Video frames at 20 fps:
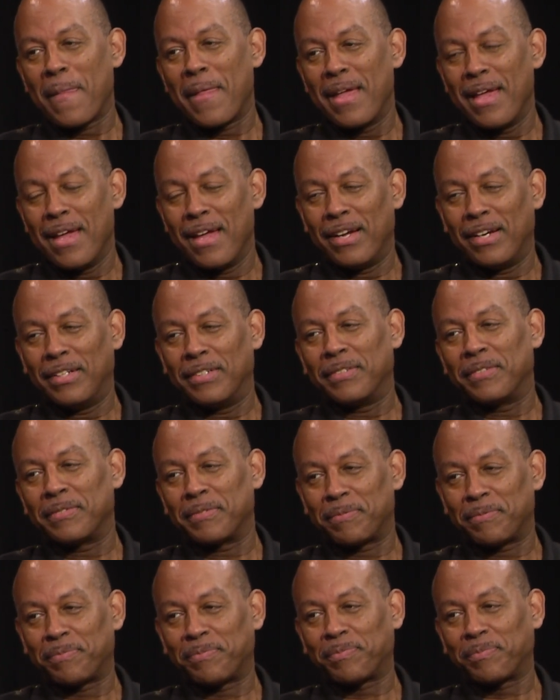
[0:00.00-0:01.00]
Because, see, you're
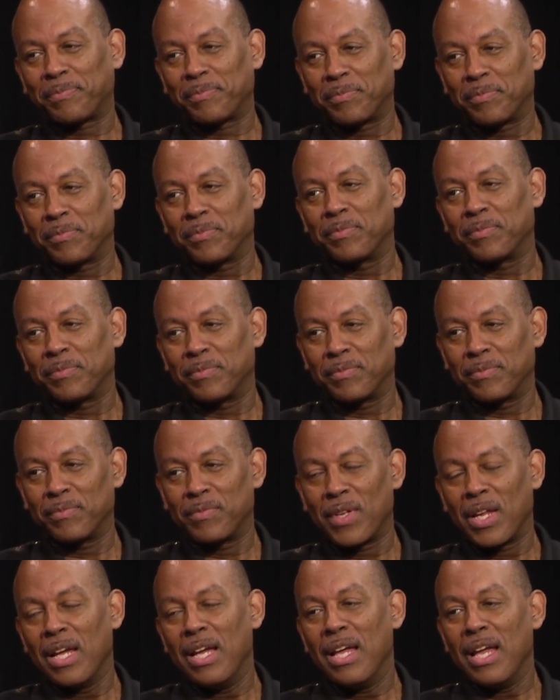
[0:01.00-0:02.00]
going to fall for anything
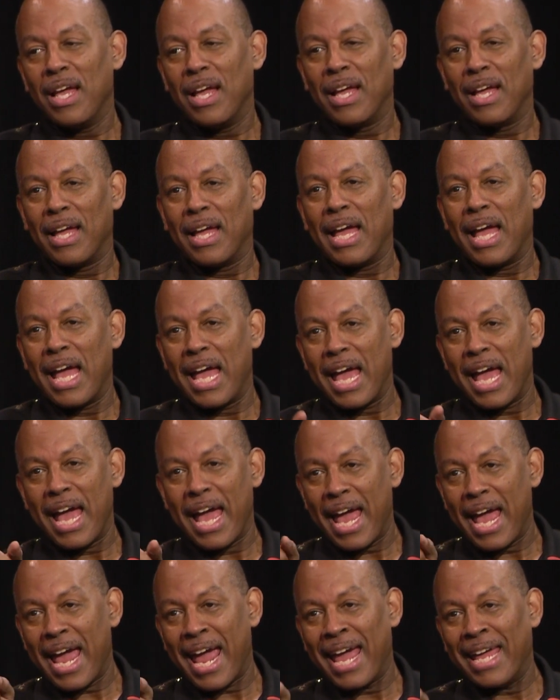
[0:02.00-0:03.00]
if you don't know the
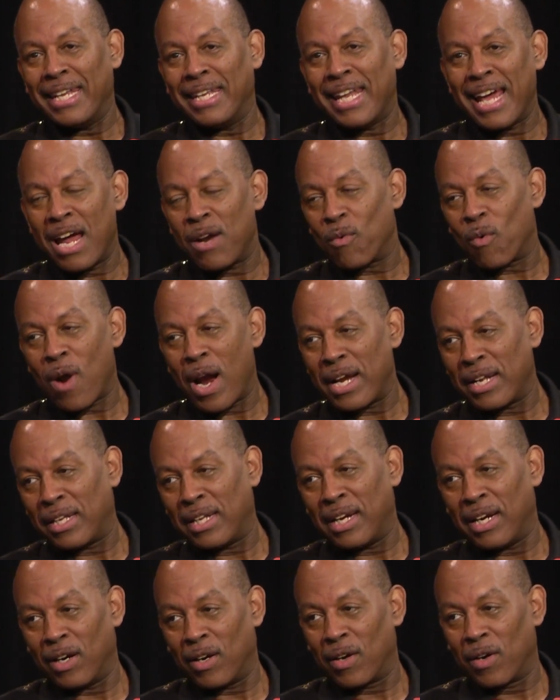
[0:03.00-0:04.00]
scripture. And that right
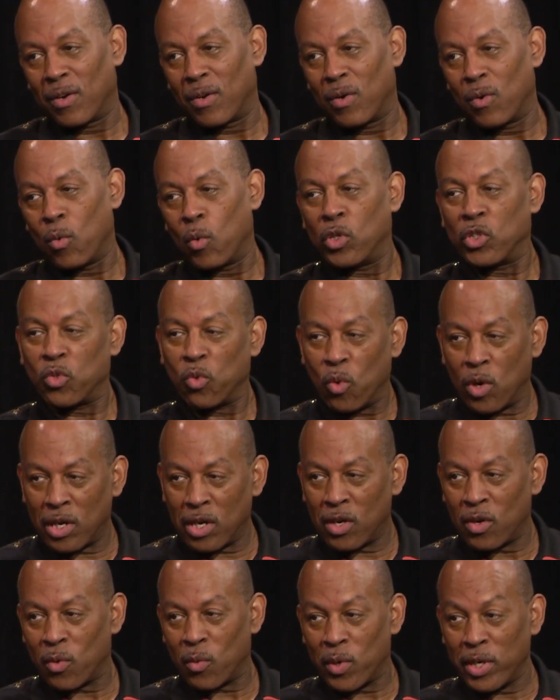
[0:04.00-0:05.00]
there uh -huh. was one
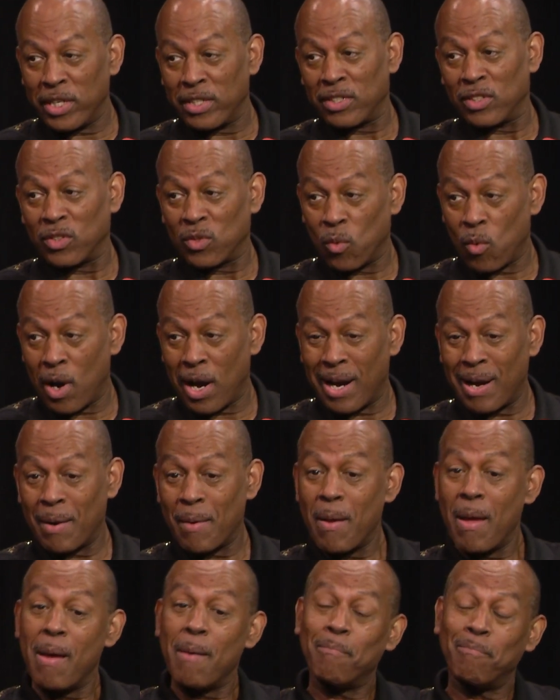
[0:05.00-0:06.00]
of the reasons why
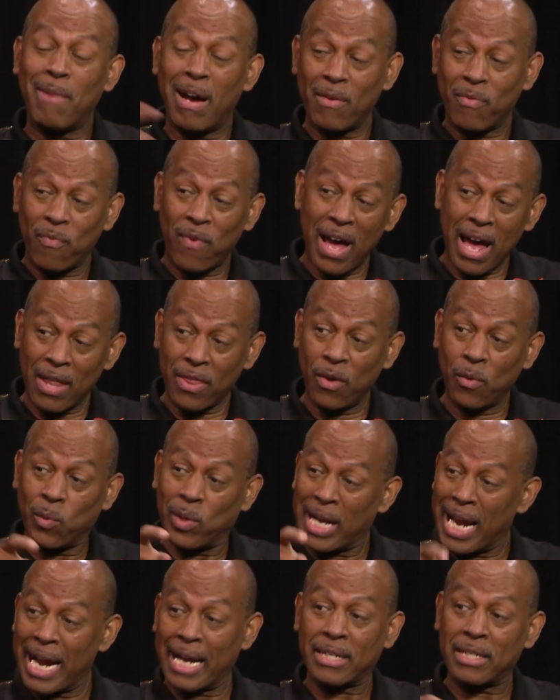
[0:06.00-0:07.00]
my father
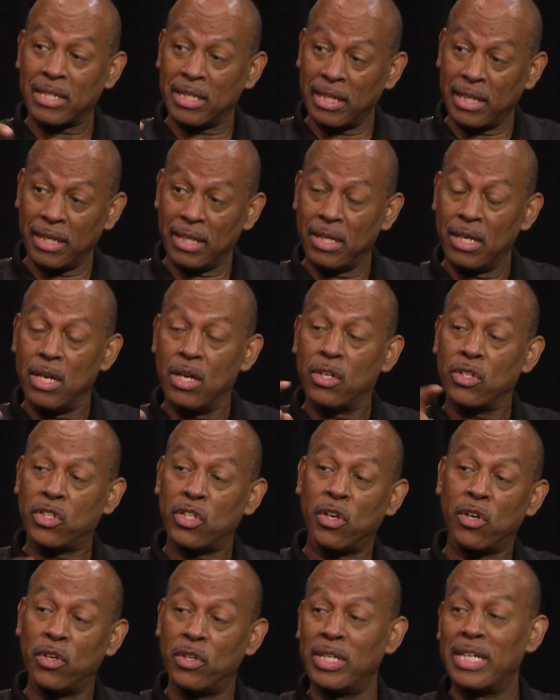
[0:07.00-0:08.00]
would actually
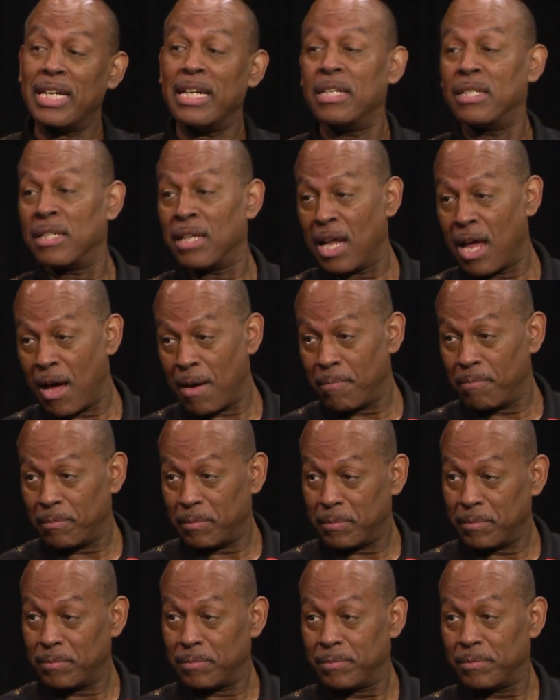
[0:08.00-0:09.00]
turn to Islam.
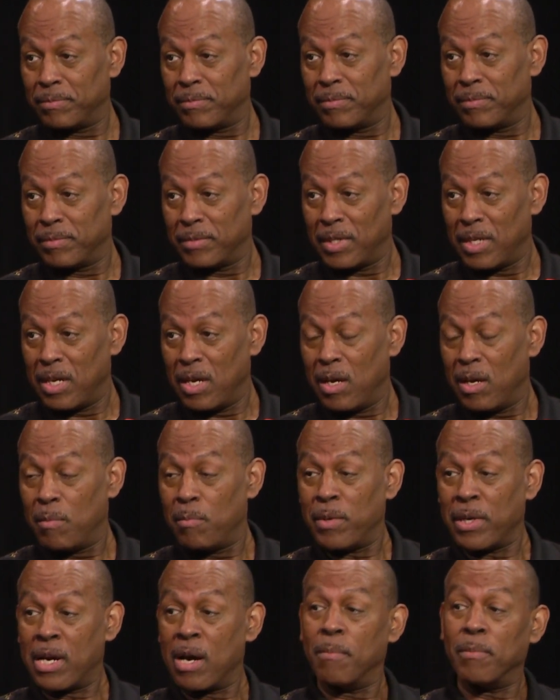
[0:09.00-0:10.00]
Ah.
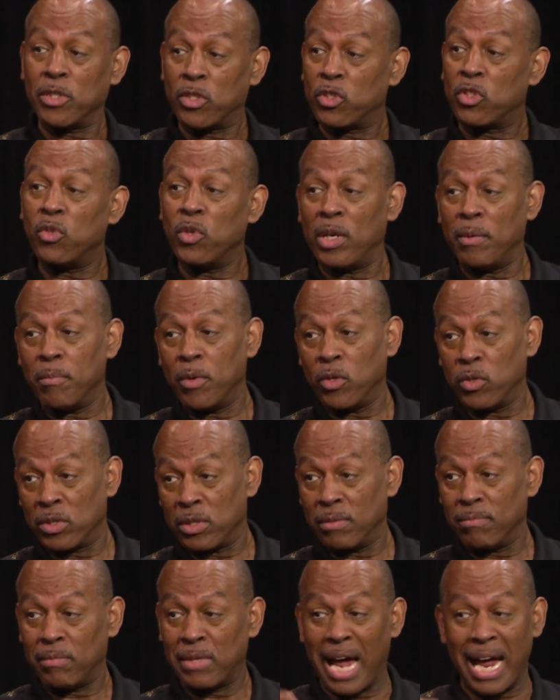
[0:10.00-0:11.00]
Become a Sunni
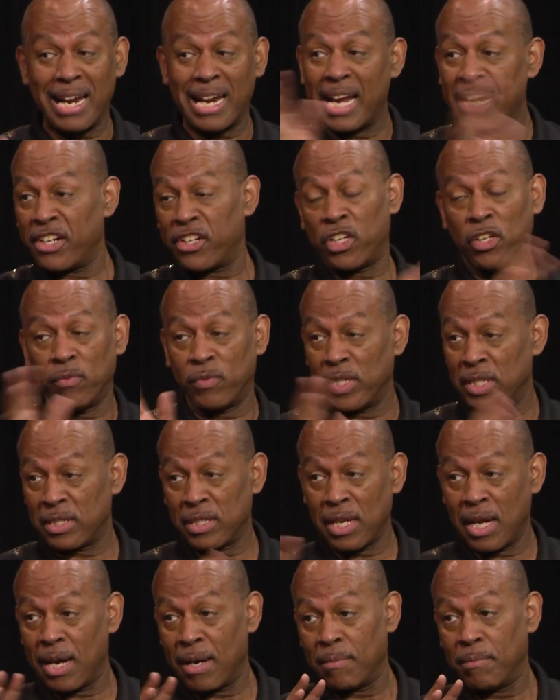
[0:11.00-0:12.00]
Muslim, okay. not Nation of
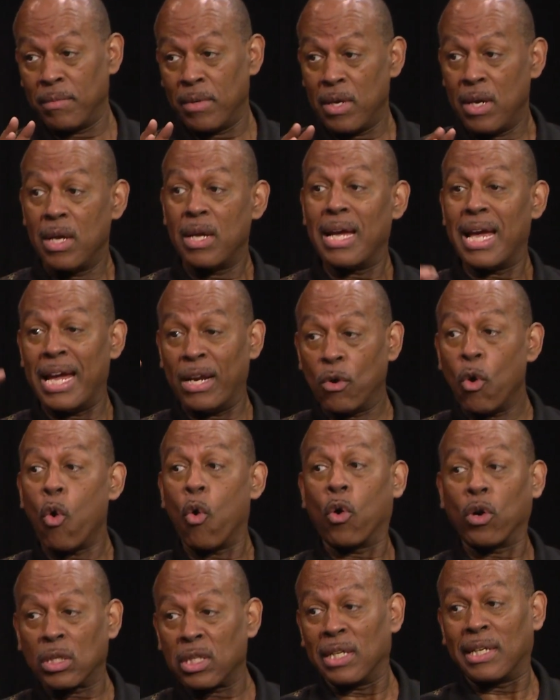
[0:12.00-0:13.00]
Islam. Right, right. An
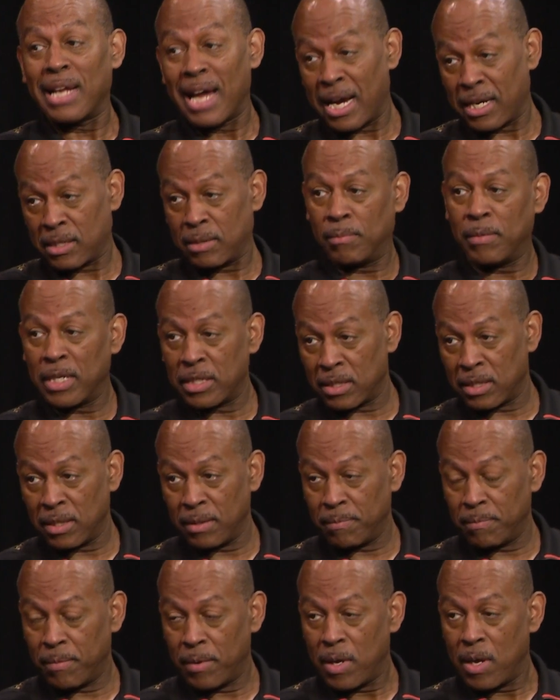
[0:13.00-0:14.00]
Orthodox Muslim.
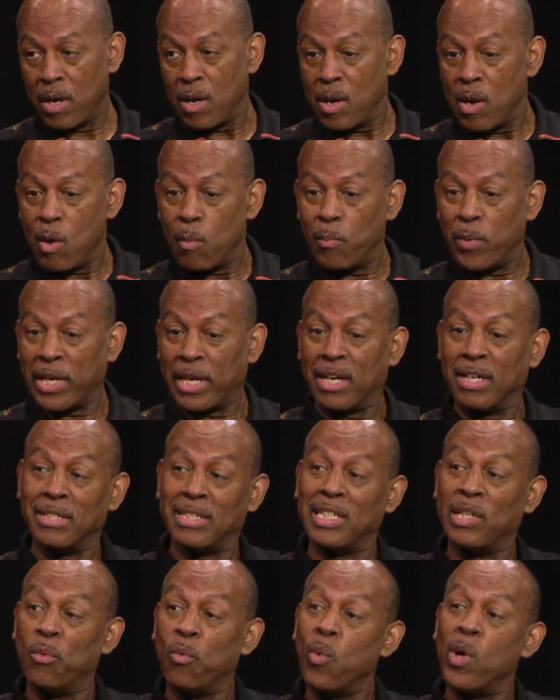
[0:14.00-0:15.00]
Wow. Because
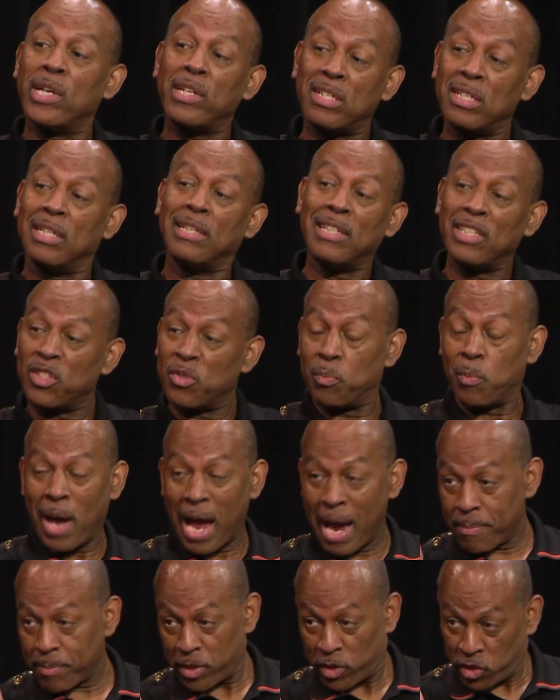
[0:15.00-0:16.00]
he went to this
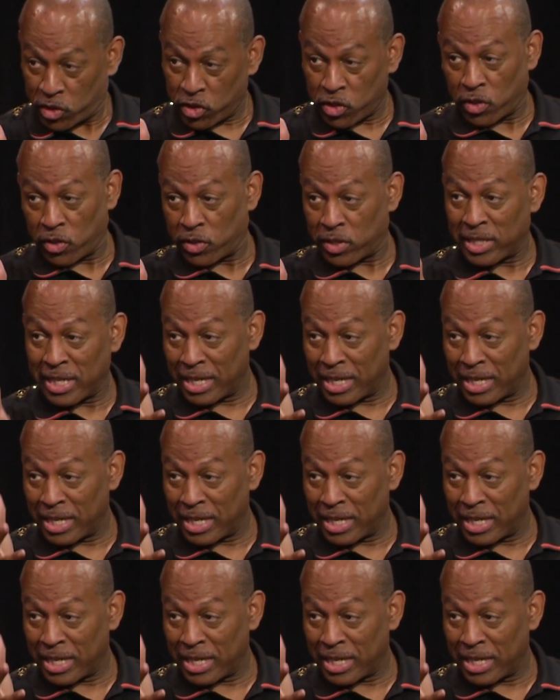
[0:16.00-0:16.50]
Baptist church mm-hmm.